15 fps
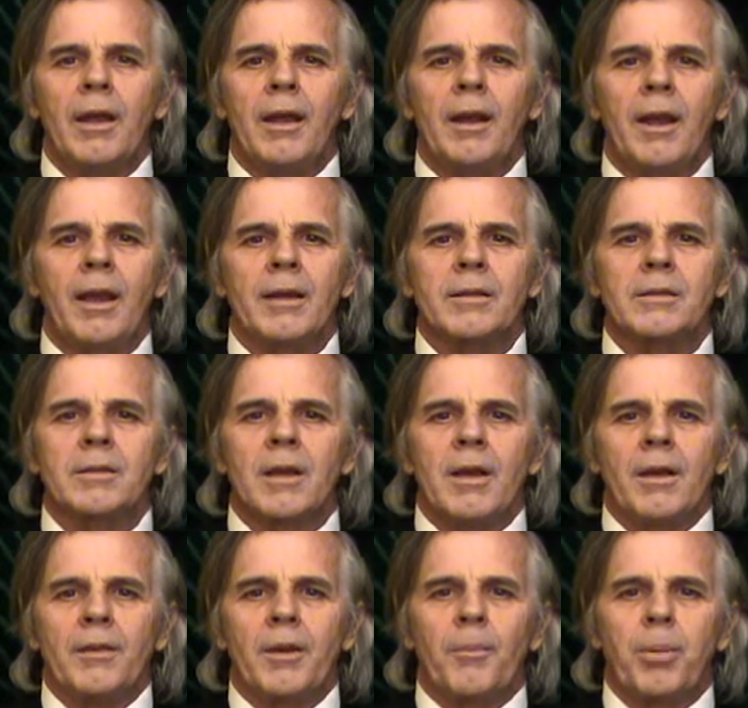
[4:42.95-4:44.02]
It has,
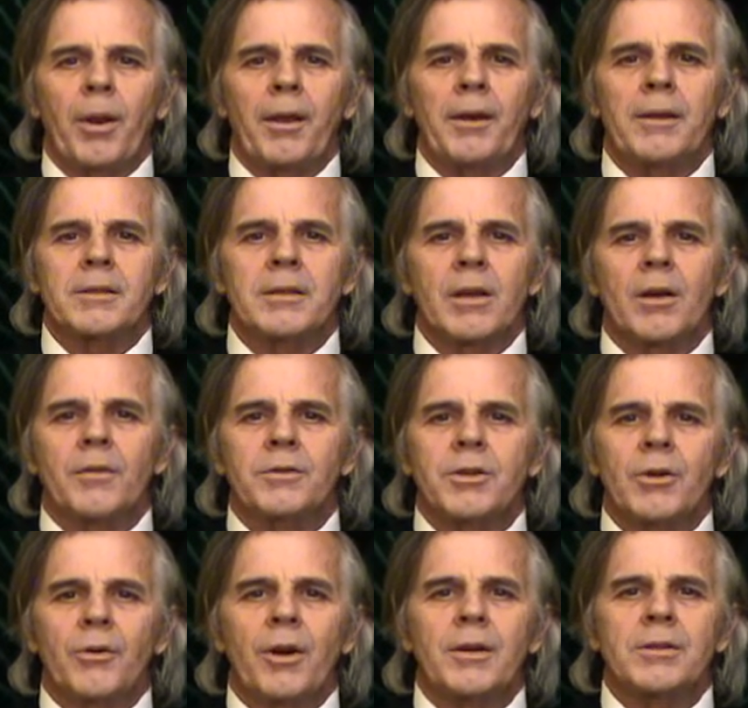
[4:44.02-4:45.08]
the plant itself
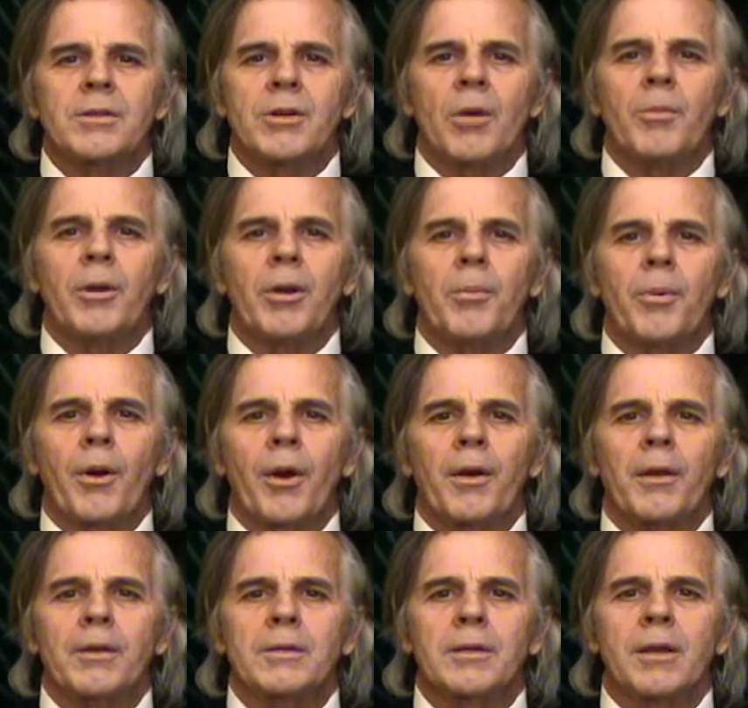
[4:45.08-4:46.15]
generates so many
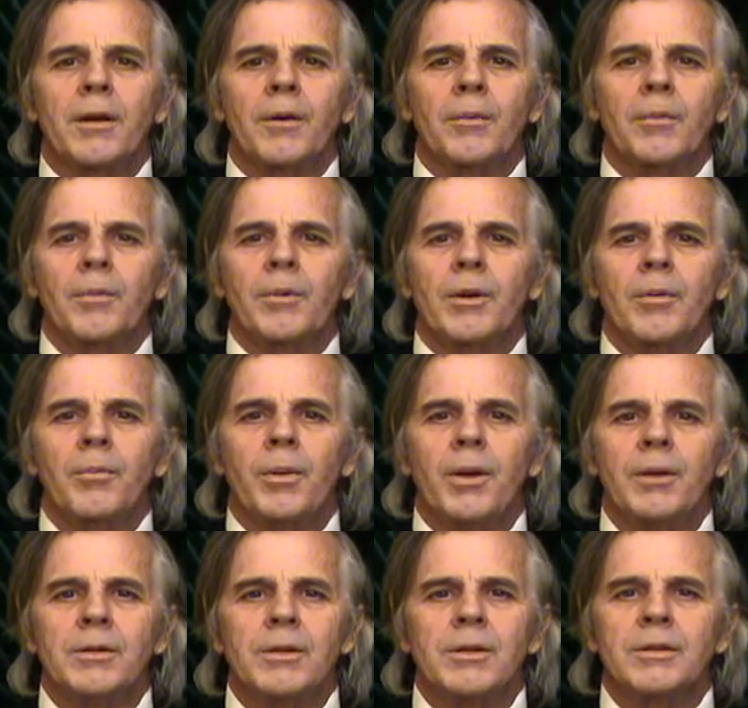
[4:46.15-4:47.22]
products that are could
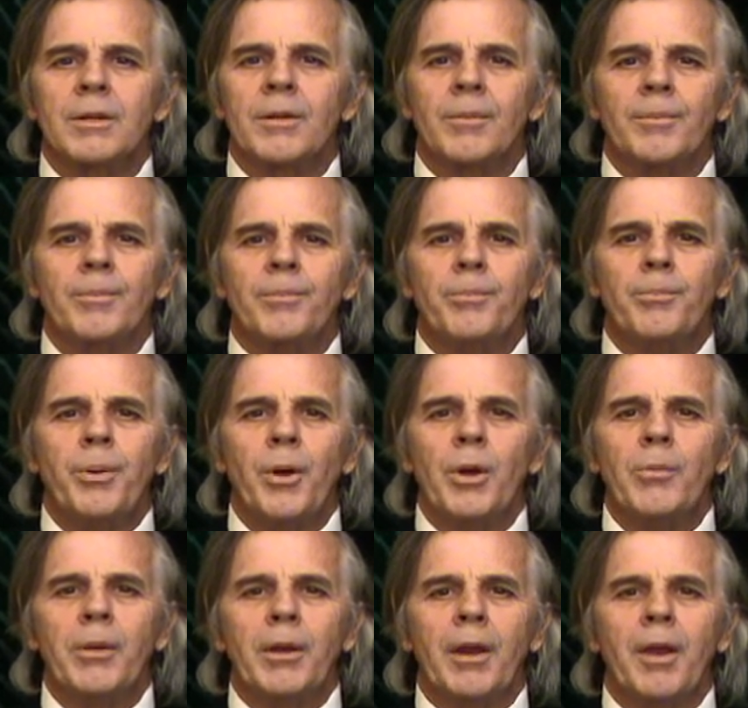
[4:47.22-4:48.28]
be just a
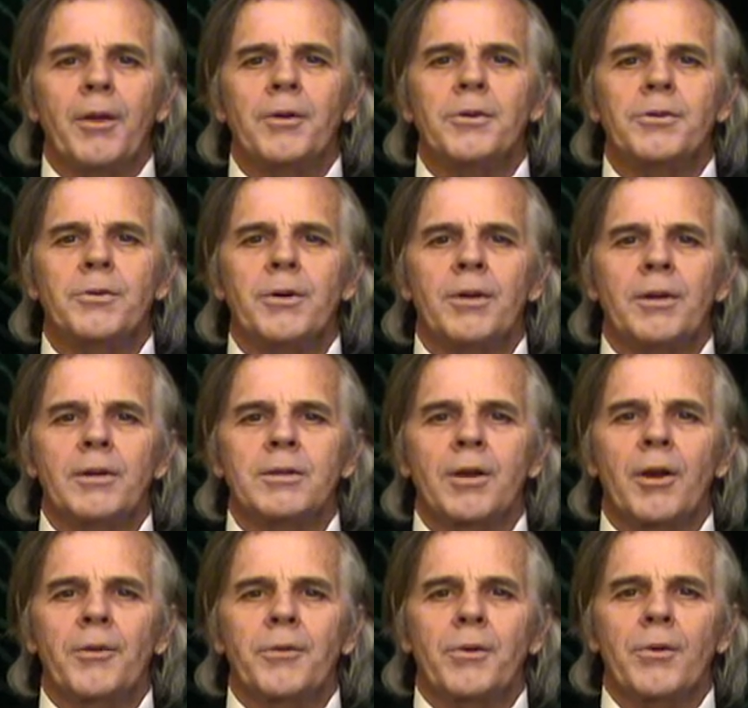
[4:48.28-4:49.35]
booming industry in this
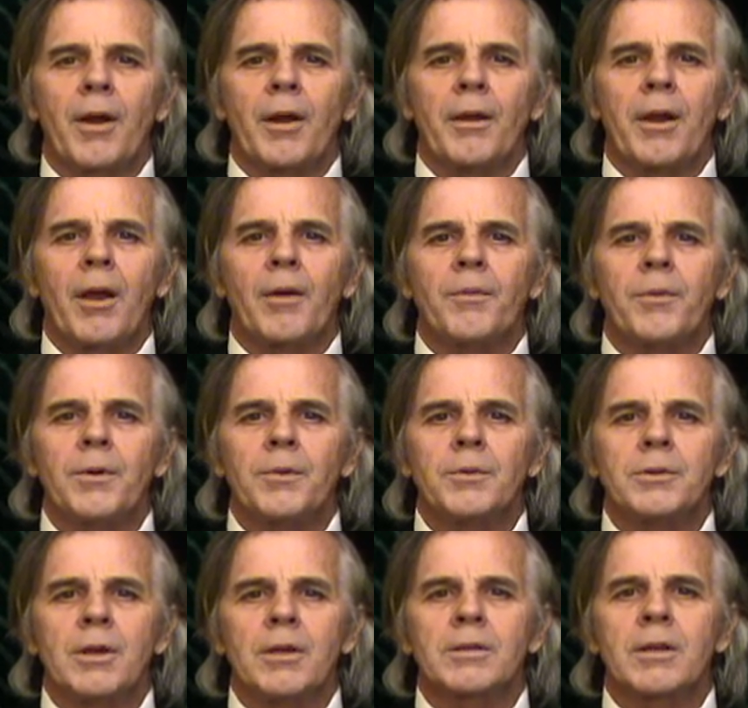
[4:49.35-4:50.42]
country right now if we
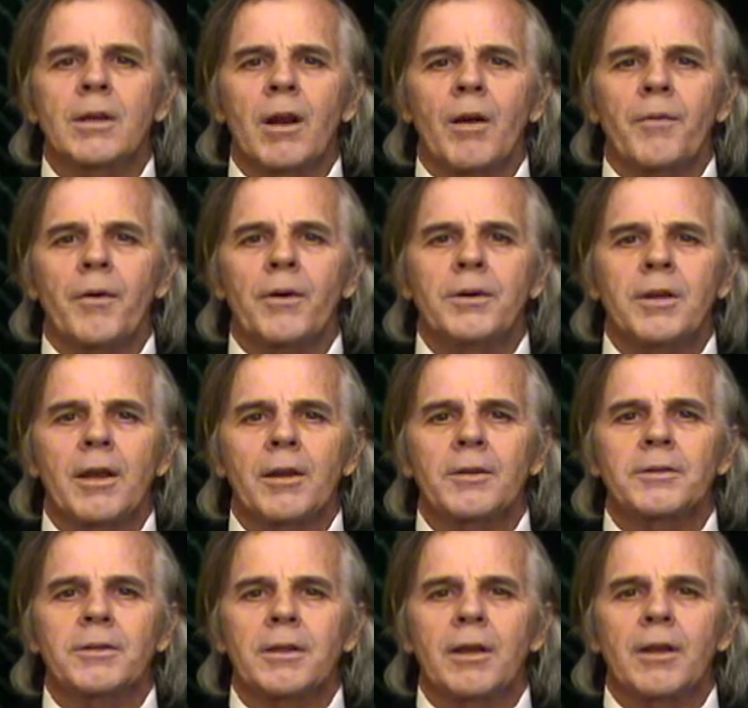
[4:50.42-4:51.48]
would just get off our
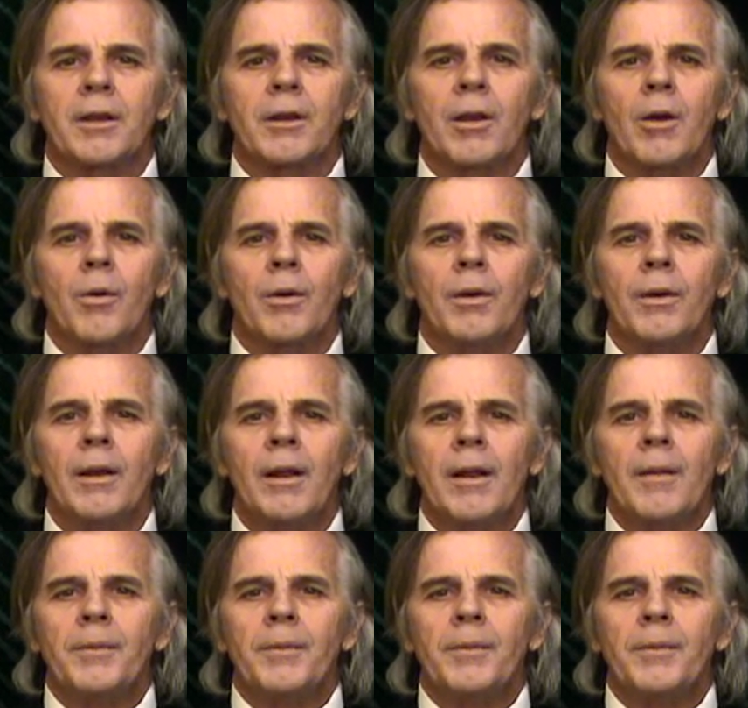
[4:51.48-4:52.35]
tails and get it going.